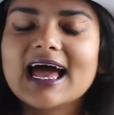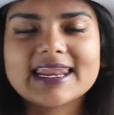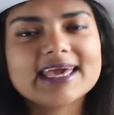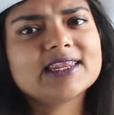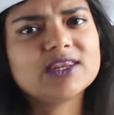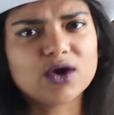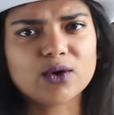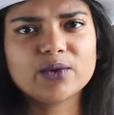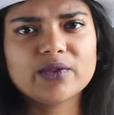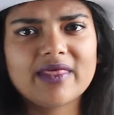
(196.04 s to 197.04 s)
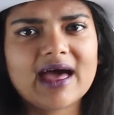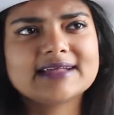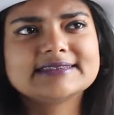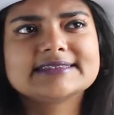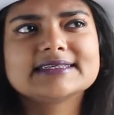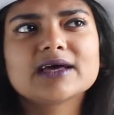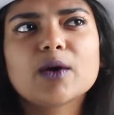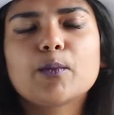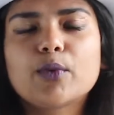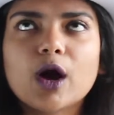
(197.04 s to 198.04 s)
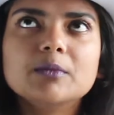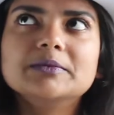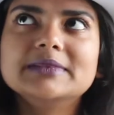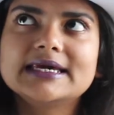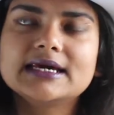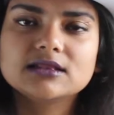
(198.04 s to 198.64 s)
And I know that probably